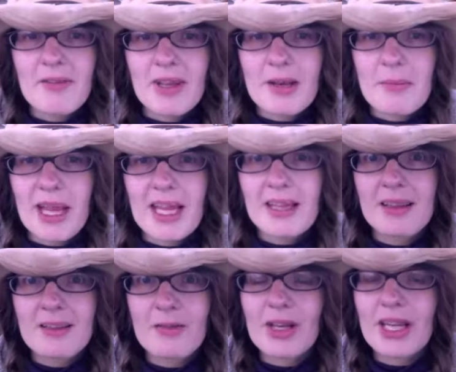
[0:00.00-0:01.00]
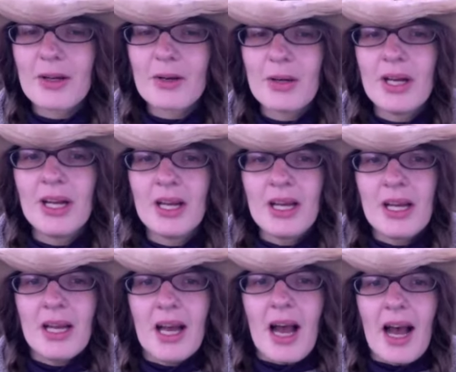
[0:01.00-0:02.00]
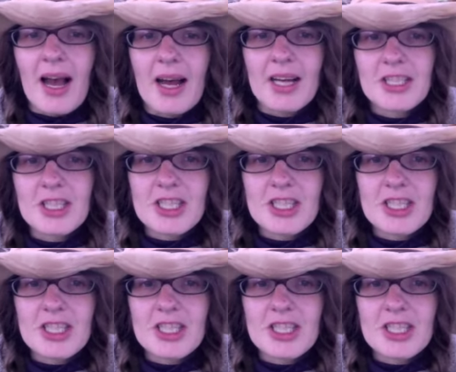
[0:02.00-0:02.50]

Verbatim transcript: even making this video, Uh,